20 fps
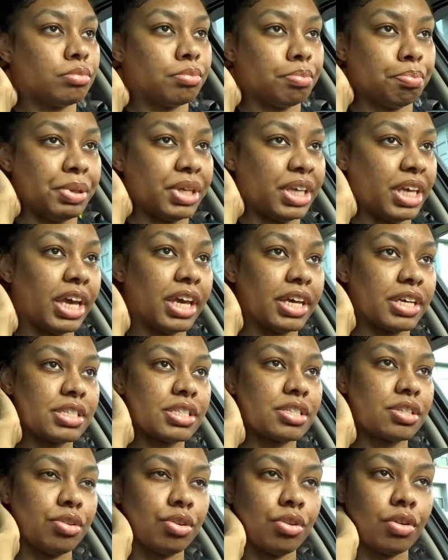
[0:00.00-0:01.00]

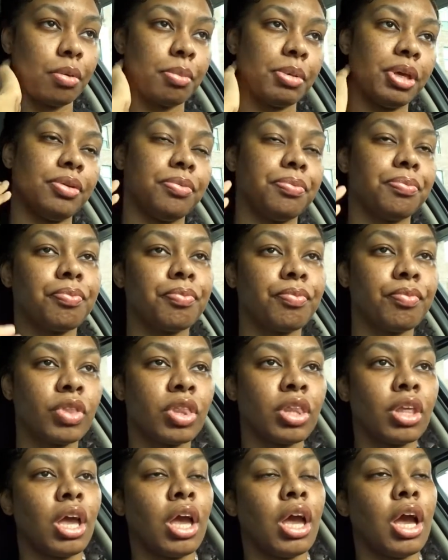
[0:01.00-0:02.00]
BS, you know what I
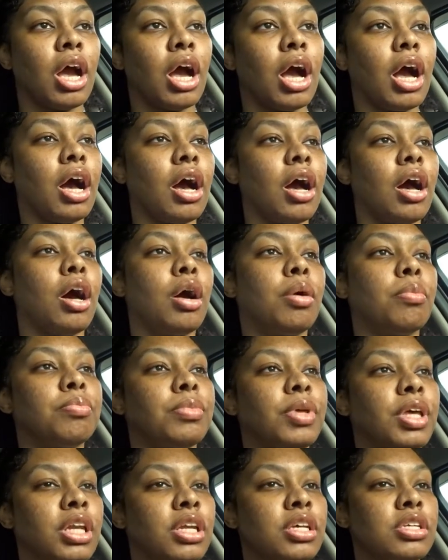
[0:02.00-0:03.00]
mean?
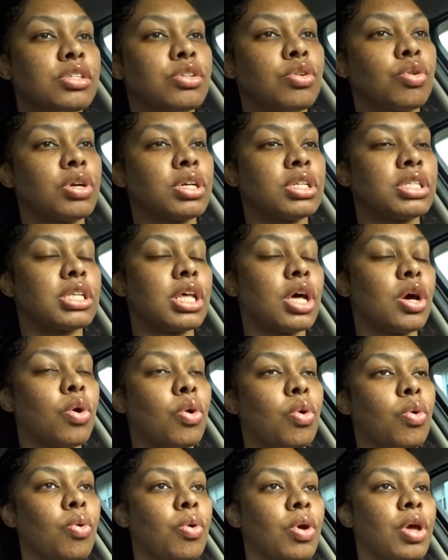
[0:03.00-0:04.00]
Um, in his store.
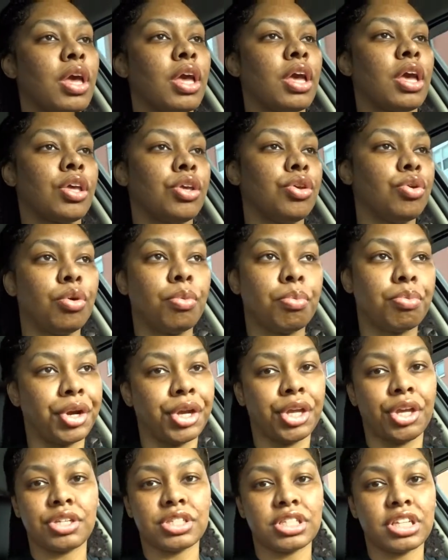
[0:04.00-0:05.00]
So you'll
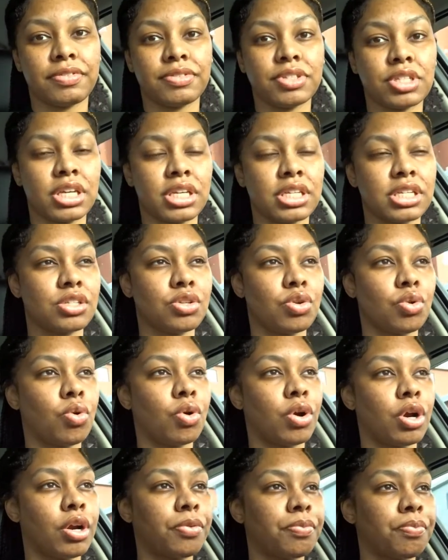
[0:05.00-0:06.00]
bring your stuff to his
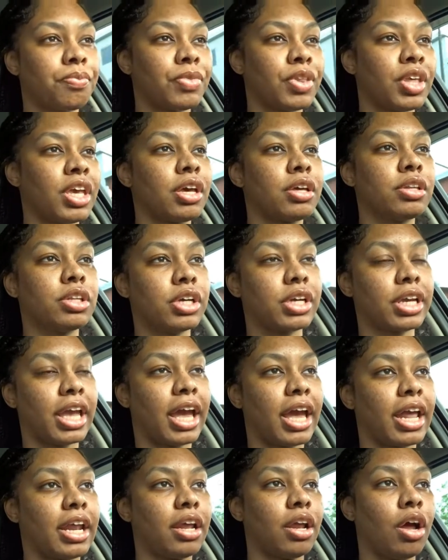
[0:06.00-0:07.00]
store. He'll look
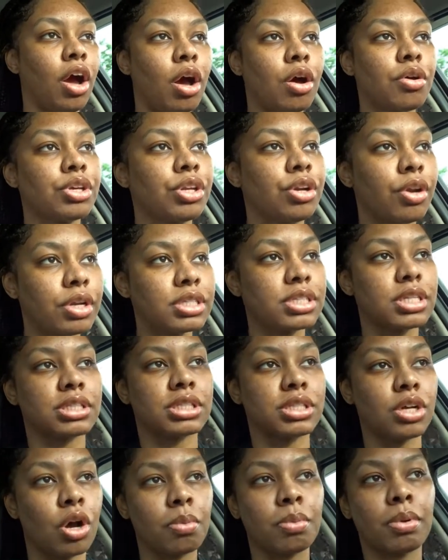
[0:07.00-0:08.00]
at it. Oh, you know, this is
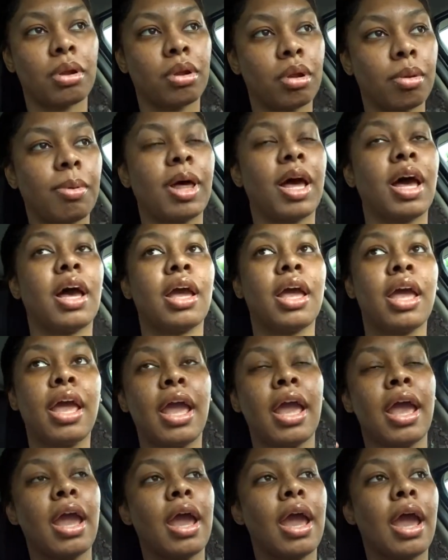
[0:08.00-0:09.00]
dope, blah, blah, blah
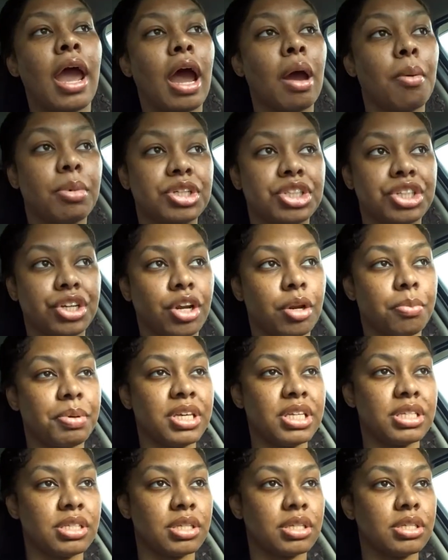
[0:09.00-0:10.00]
how much are your
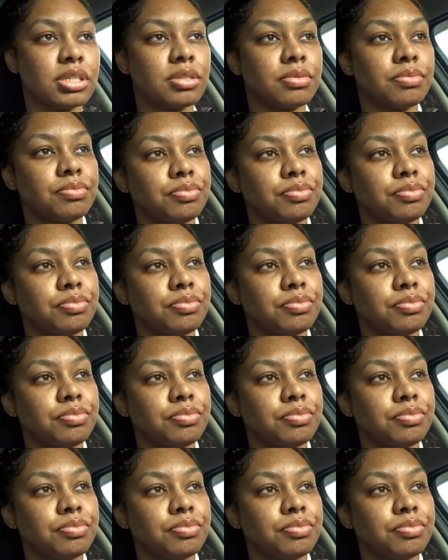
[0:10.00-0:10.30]
pieces?